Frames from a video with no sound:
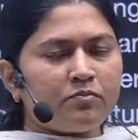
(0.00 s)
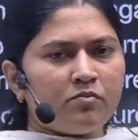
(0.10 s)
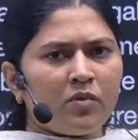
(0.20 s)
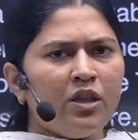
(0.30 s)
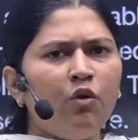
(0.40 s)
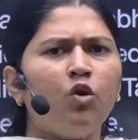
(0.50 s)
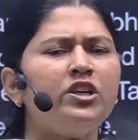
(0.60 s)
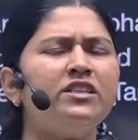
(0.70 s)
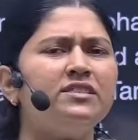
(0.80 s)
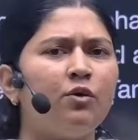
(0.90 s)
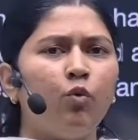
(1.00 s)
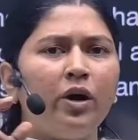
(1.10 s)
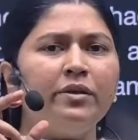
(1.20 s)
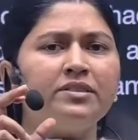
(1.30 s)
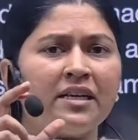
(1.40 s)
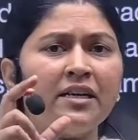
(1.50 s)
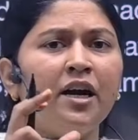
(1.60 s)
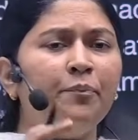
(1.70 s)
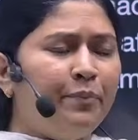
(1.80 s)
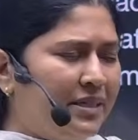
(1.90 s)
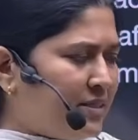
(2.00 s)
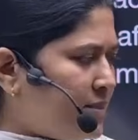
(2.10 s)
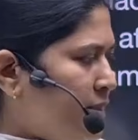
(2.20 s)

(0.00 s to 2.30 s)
Now, what does the word Sangam means?